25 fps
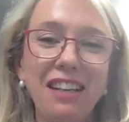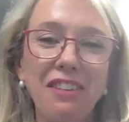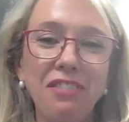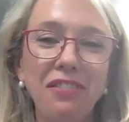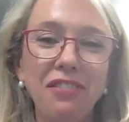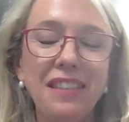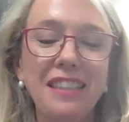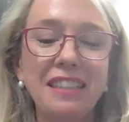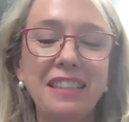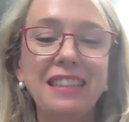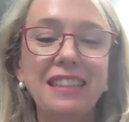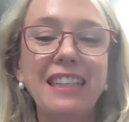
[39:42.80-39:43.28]

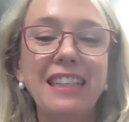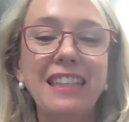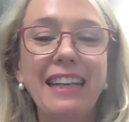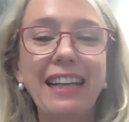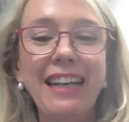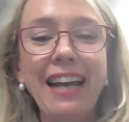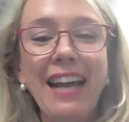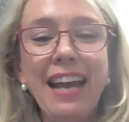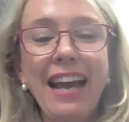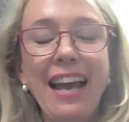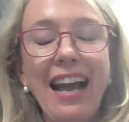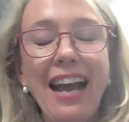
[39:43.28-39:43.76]

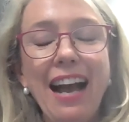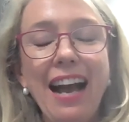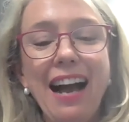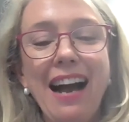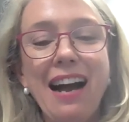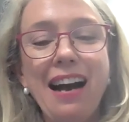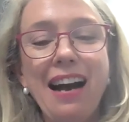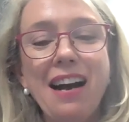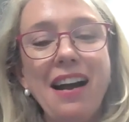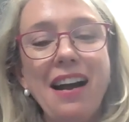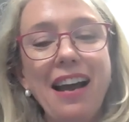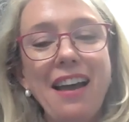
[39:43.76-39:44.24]
definitely.
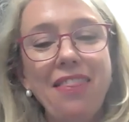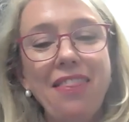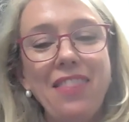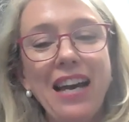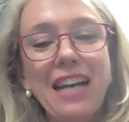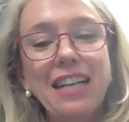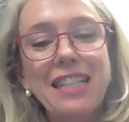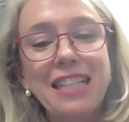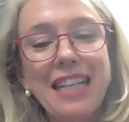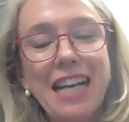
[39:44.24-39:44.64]
Uh, and that